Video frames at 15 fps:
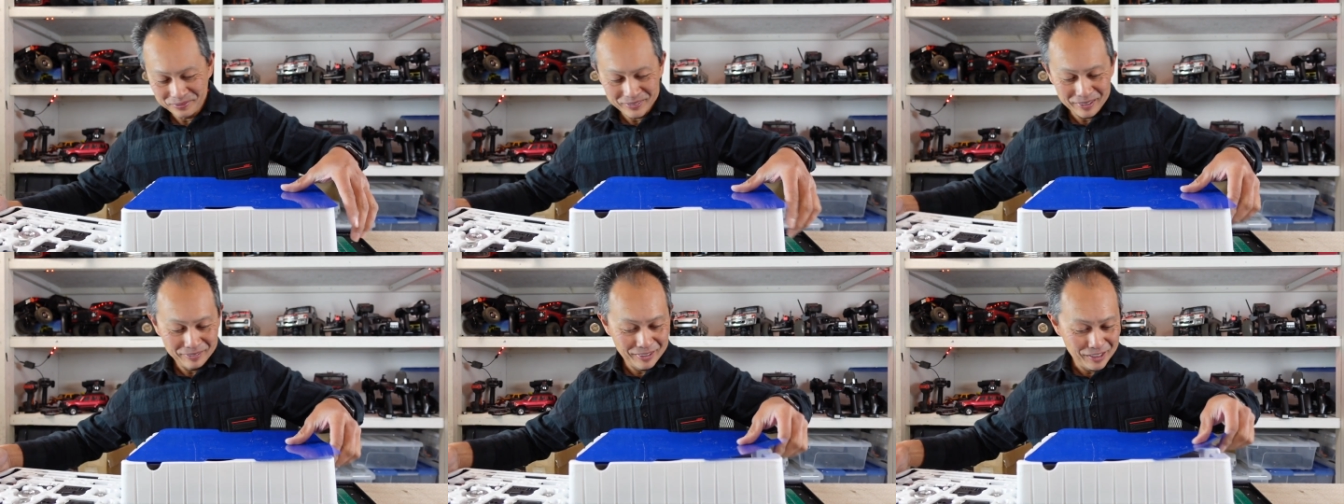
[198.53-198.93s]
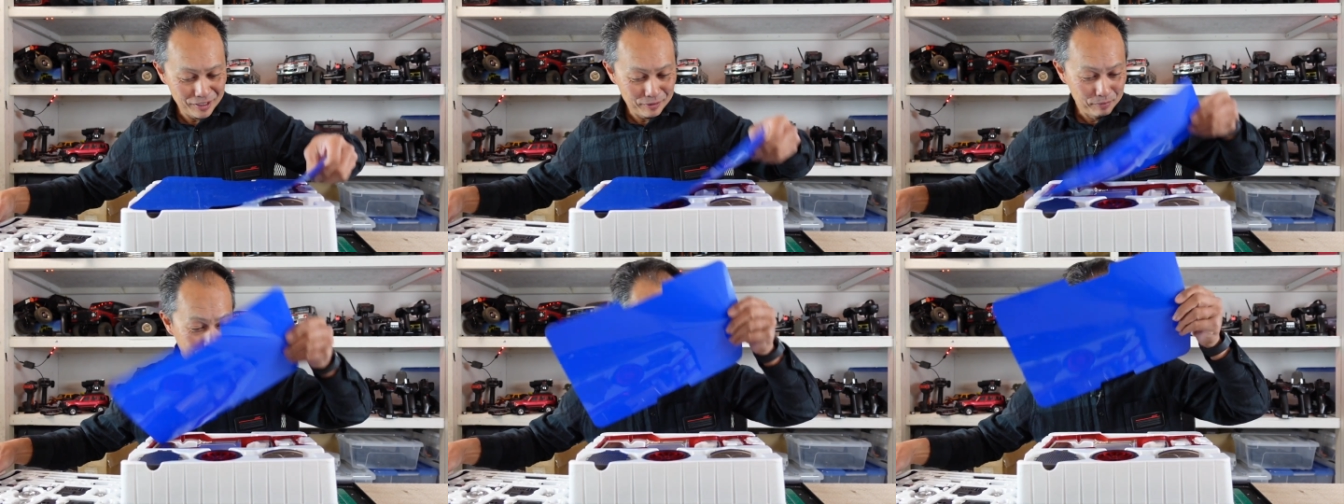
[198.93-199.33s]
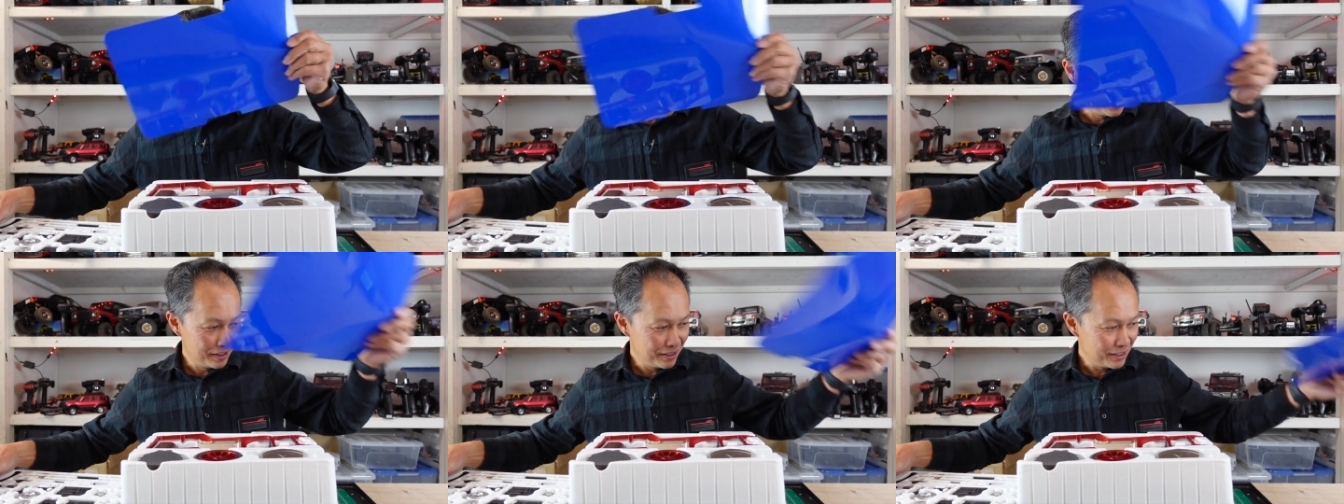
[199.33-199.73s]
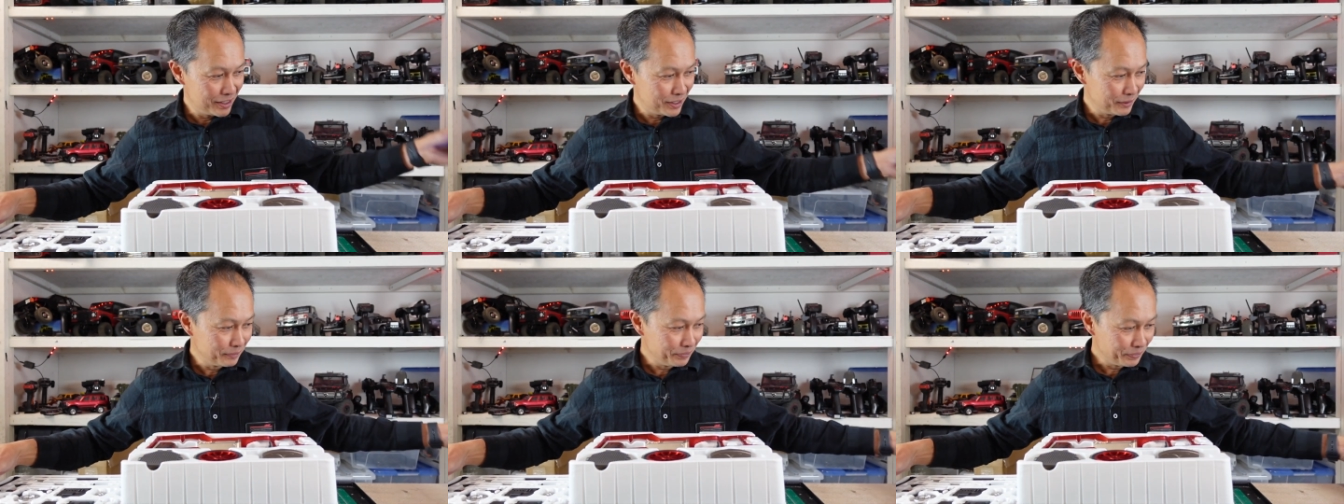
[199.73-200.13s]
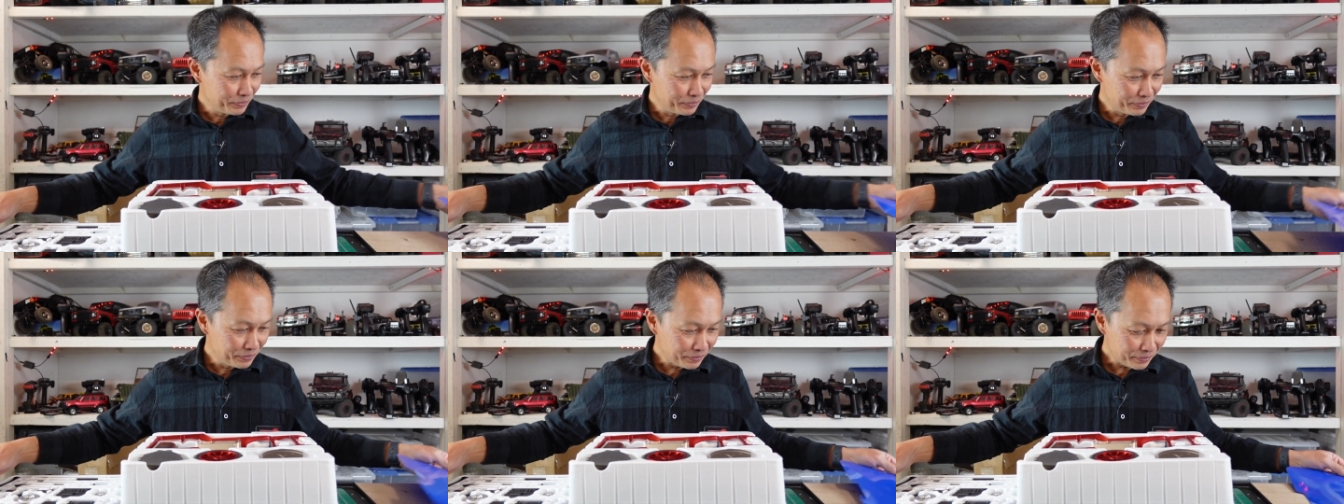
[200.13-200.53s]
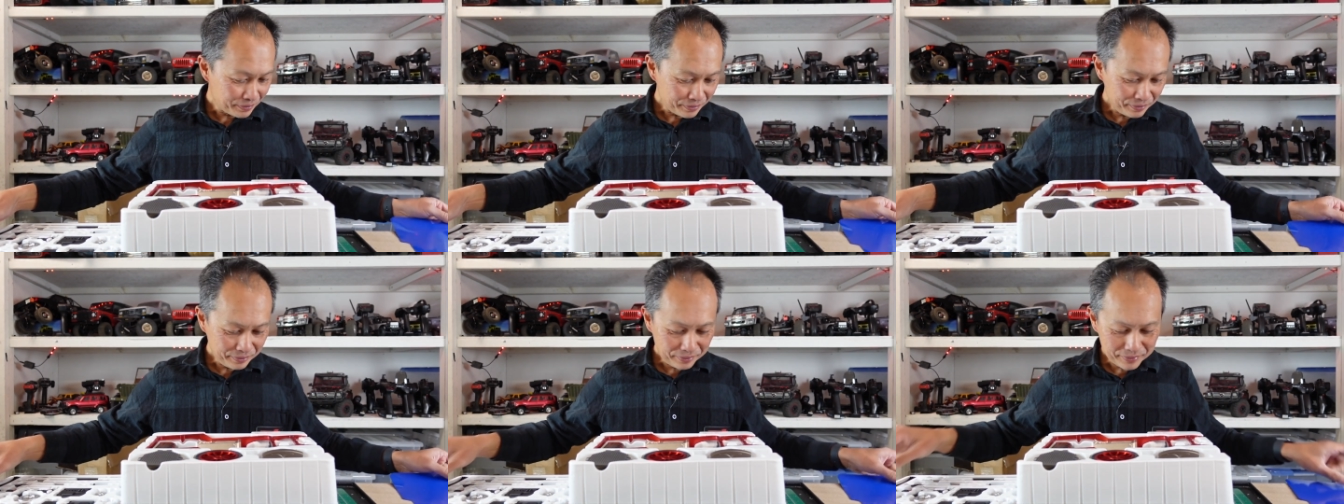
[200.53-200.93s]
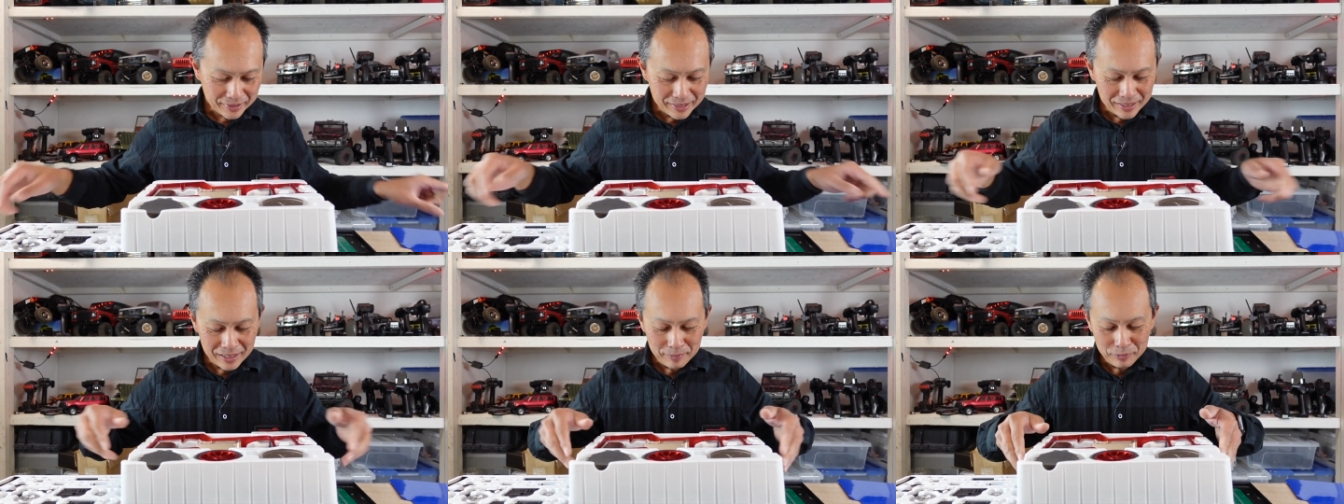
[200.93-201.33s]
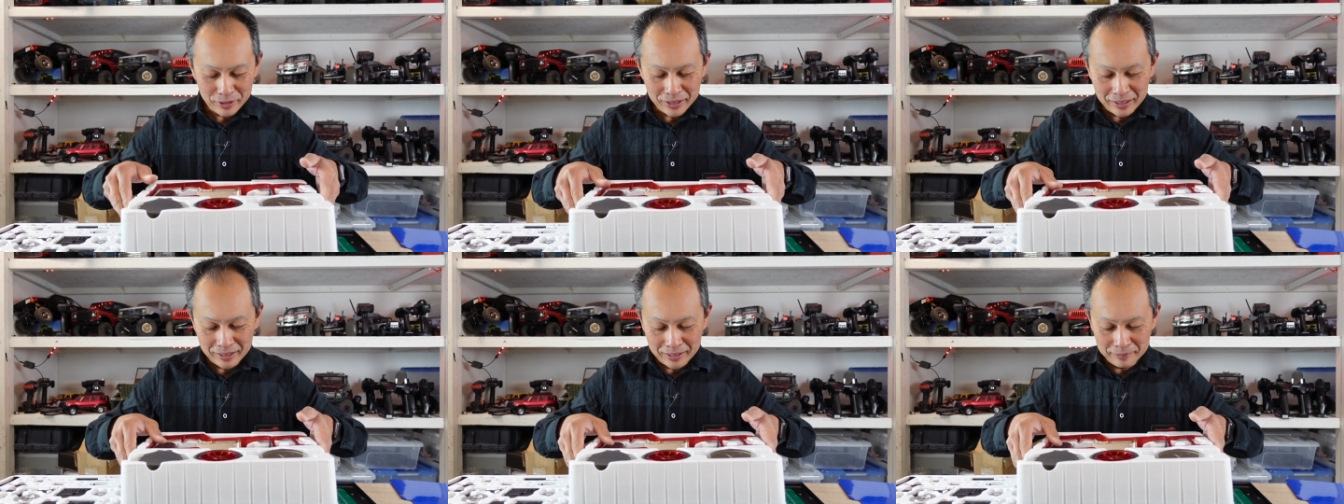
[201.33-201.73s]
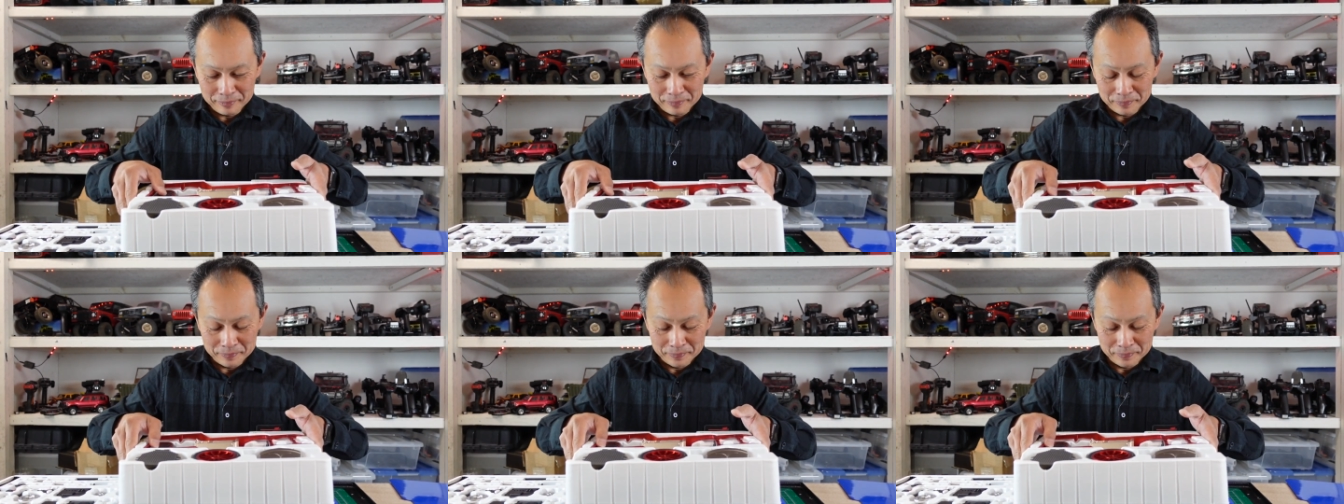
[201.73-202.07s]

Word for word: Have these blue sheets separating them.